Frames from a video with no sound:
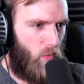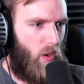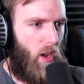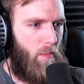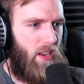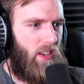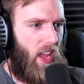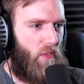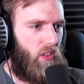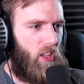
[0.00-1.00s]
Raw meat.
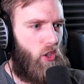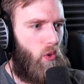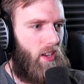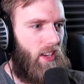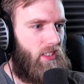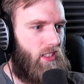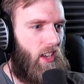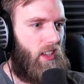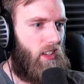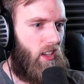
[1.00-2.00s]
Everything you eat
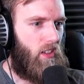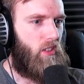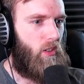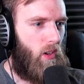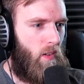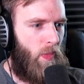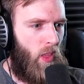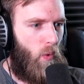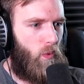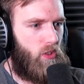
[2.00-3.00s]
can kill you.
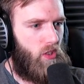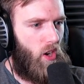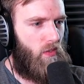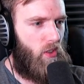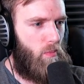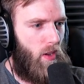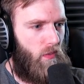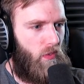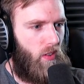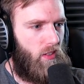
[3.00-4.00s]
When starving, you
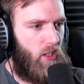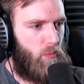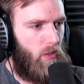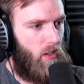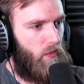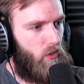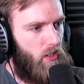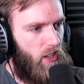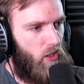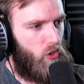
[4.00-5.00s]
may feel desperate enough to
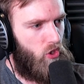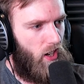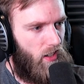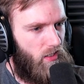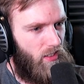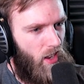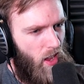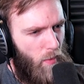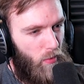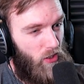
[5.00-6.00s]
take your chance,
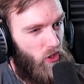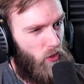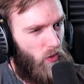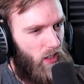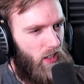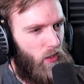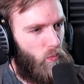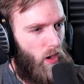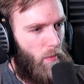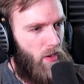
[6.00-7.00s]
but in general,
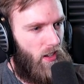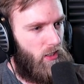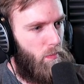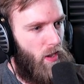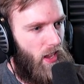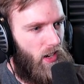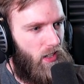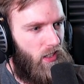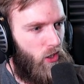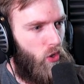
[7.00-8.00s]
eating raw meat is a bad
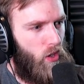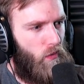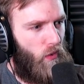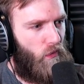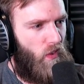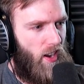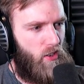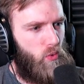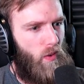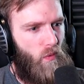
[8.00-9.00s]
idea. Cook it over a
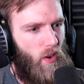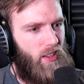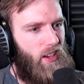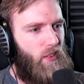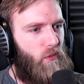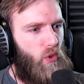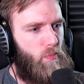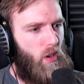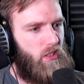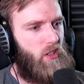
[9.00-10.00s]
fire to avoid getting
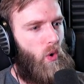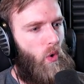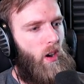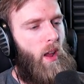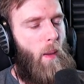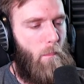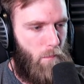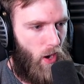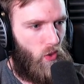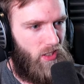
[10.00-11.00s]
food poisoning or
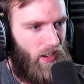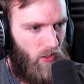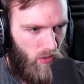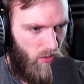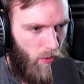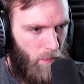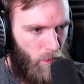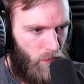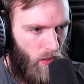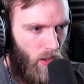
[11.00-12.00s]
parasites.
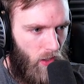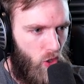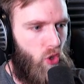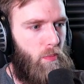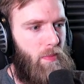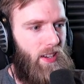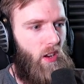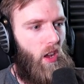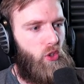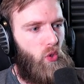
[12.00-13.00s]
Cooked
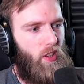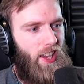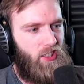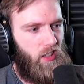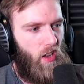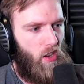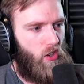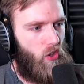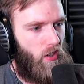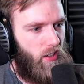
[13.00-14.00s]
meat also lasts
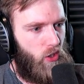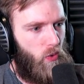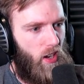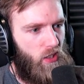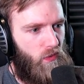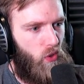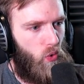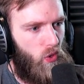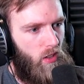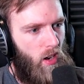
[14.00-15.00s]
longer and attracts
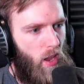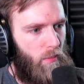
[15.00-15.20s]
fewer